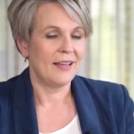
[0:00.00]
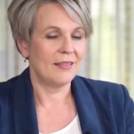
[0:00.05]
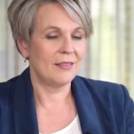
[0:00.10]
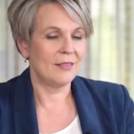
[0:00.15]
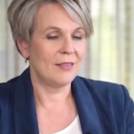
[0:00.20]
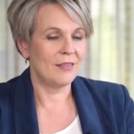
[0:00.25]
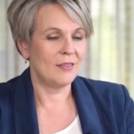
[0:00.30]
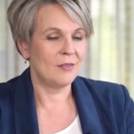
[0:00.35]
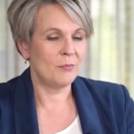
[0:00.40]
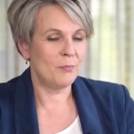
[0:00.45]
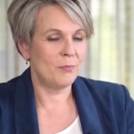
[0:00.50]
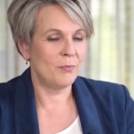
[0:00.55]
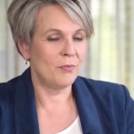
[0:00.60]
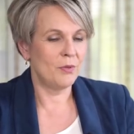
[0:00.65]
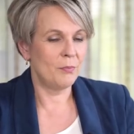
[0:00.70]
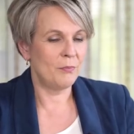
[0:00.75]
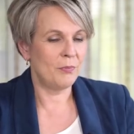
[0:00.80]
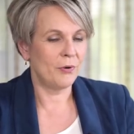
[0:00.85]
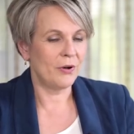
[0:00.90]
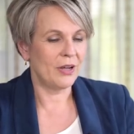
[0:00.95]
the,
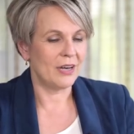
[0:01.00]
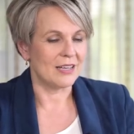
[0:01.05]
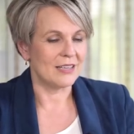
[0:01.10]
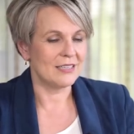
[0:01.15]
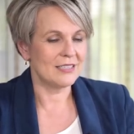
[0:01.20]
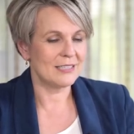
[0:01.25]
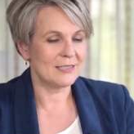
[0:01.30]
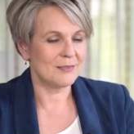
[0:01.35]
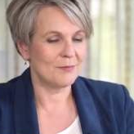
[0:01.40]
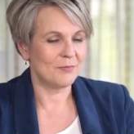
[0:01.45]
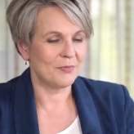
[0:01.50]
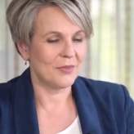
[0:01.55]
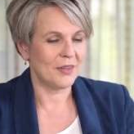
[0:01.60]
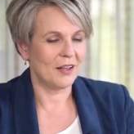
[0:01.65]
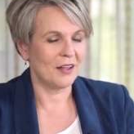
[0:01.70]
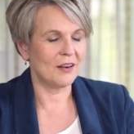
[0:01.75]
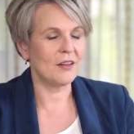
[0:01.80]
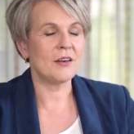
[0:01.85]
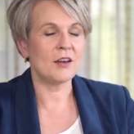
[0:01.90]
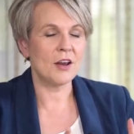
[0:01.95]
the point is, no,
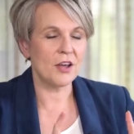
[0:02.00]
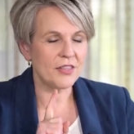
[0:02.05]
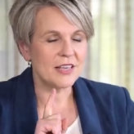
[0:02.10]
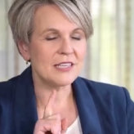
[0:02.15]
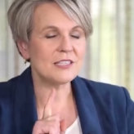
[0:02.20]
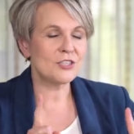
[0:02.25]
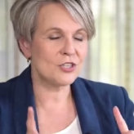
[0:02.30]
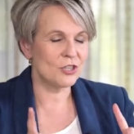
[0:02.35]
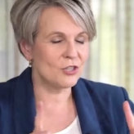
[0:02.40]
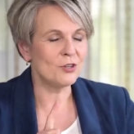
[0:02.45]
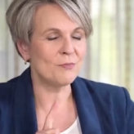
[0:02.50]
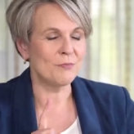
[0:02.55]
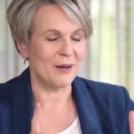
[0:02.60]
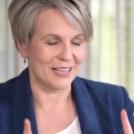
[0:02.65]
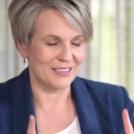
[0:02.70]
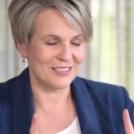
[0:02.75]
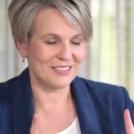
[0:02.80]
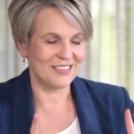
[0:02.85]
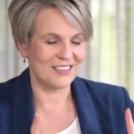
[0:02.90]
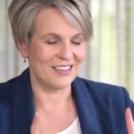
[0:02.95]
there's two
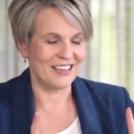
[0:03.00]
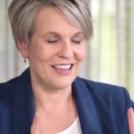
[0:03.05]
buts